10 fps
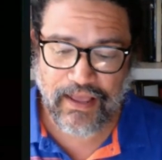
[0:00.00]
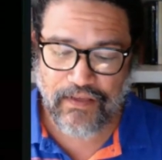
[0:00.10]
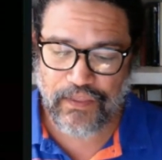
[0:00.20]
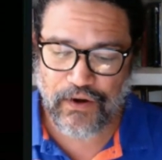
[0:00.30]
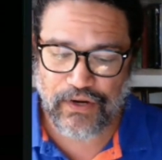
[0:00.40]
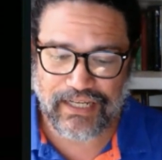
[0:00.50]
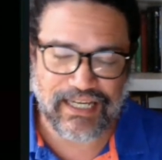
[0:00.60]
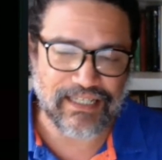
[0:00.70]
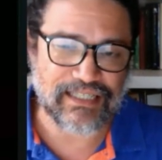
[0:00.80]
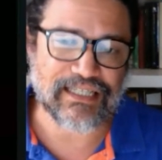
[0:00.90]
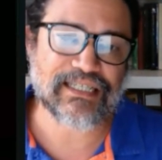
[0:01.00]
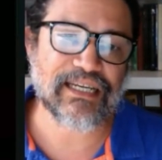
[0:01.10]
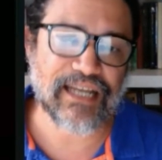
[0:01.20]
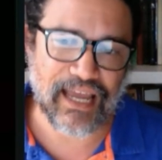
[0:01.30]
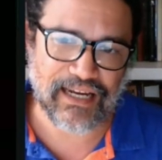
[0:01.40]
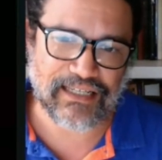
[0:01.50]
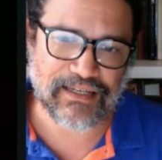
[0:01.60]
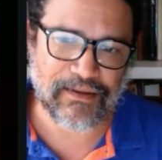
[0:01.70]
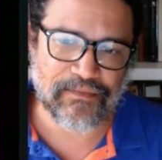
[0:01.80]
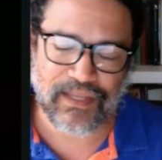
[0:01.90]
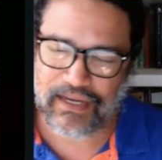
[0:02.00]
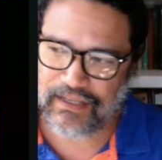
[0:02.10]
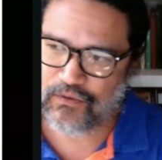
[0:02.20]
There is a disconnect in the